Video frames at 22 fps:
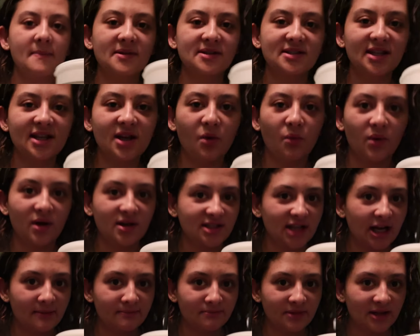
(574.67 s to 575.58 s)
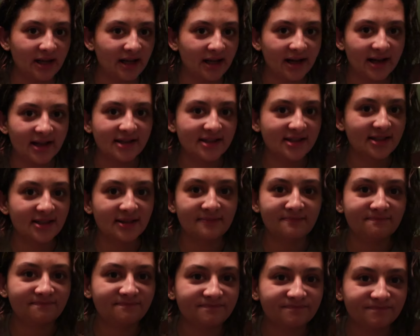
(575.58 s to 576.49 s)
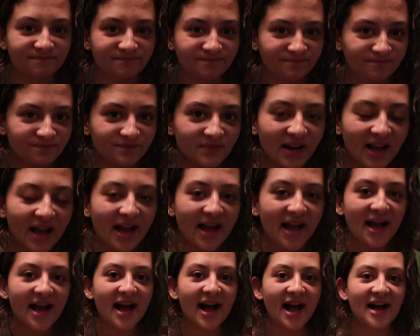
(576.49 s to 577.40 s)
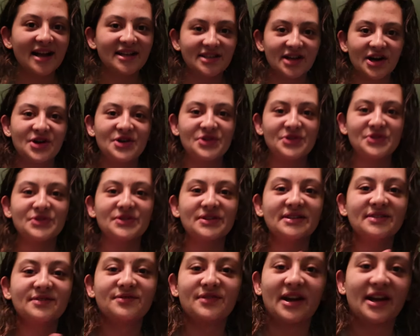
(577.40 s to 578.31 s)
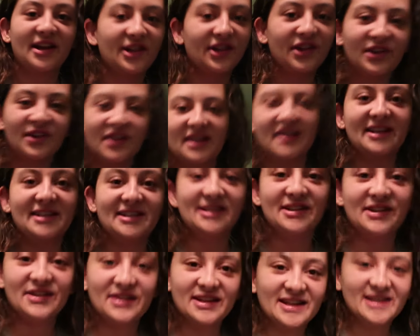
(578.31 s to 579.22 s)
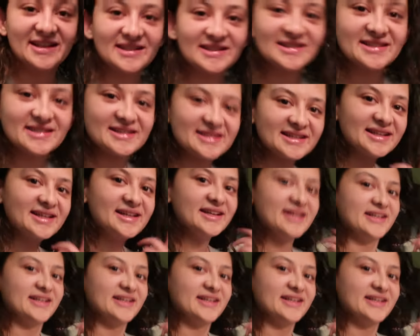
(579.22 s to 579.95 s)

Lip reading: It's like a one-time thing, guys. I don't regularly do this.